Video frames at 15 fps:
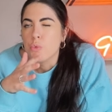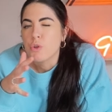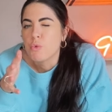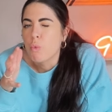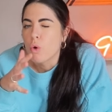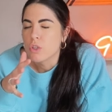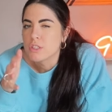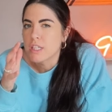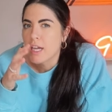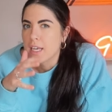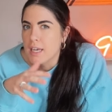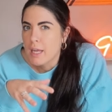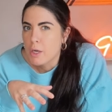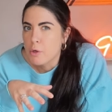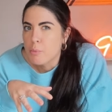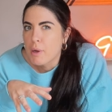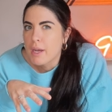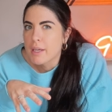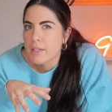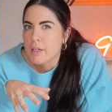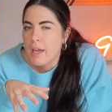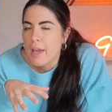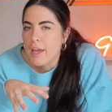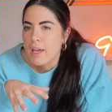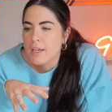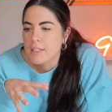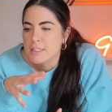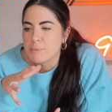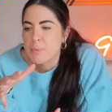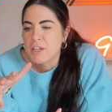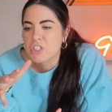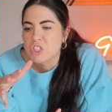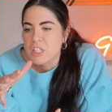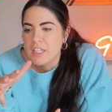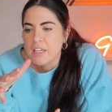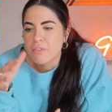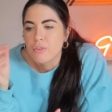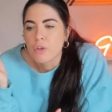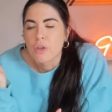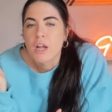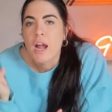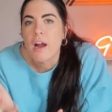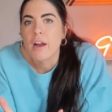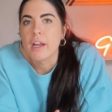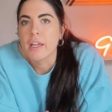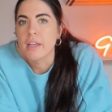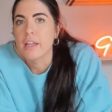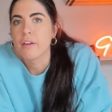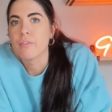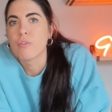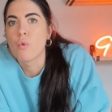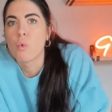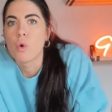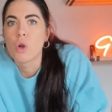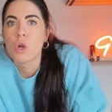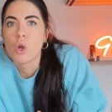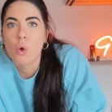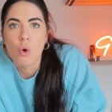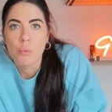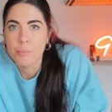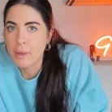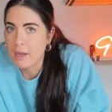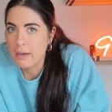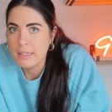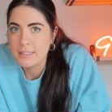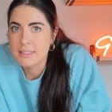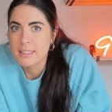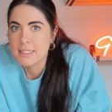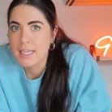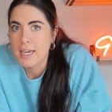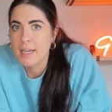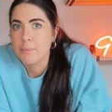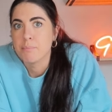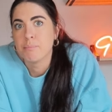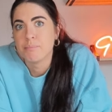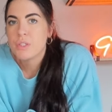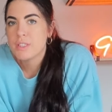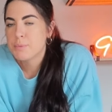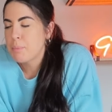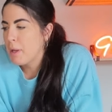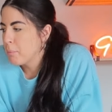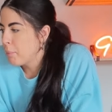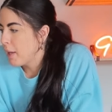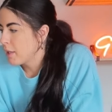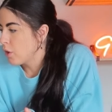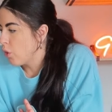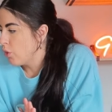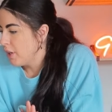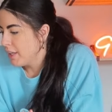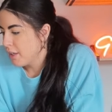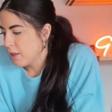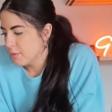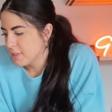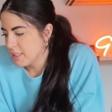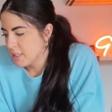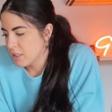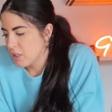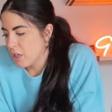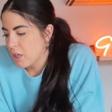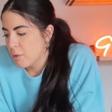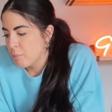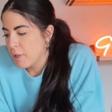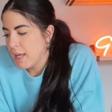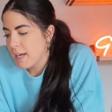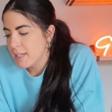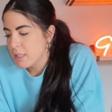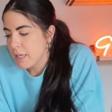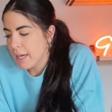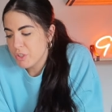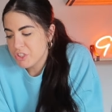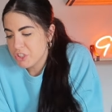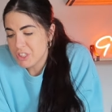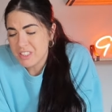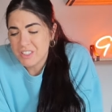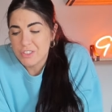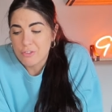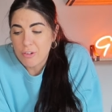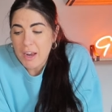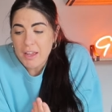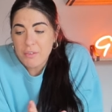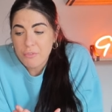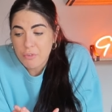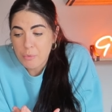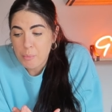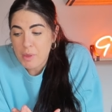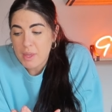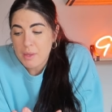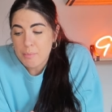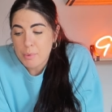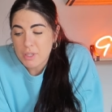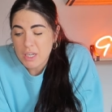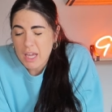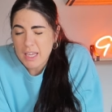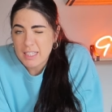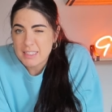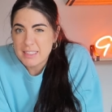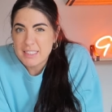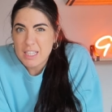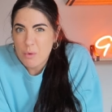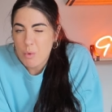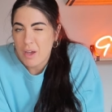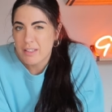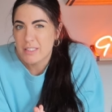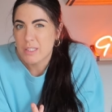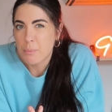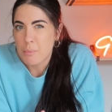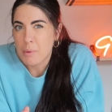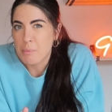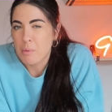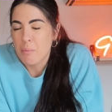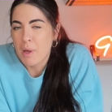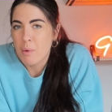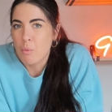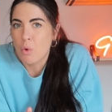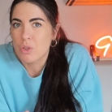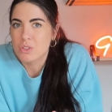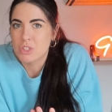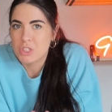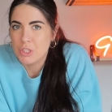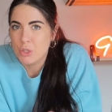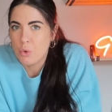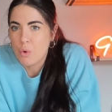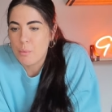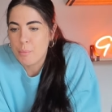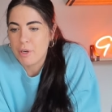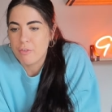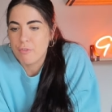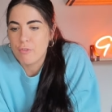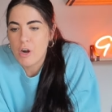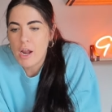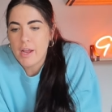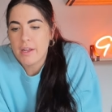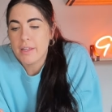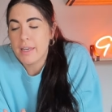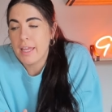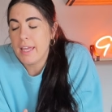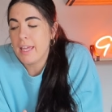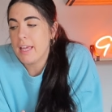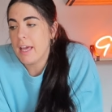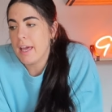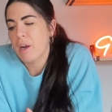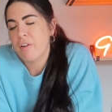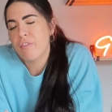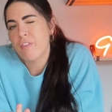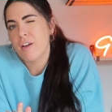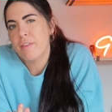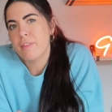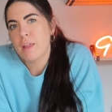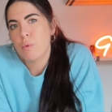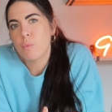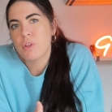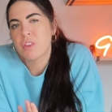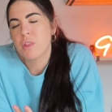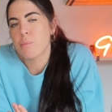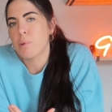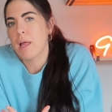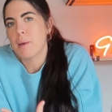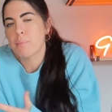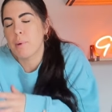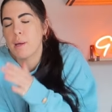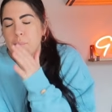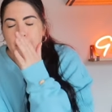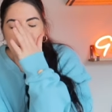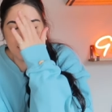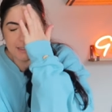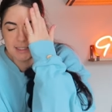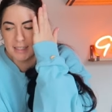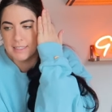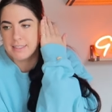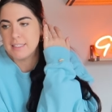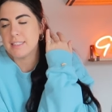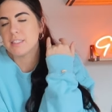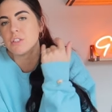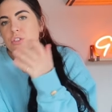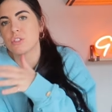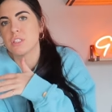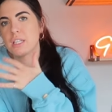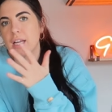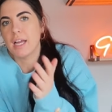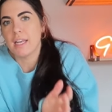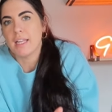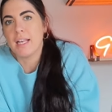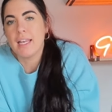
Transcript: you would want a lighter bag uh, eh, especially if you're carrying it for long periods of time so this backpack only comes in the color black which is grand for me but I can see why some people might want you know a bit of variety but I find that with the black backpacks it is easier to kind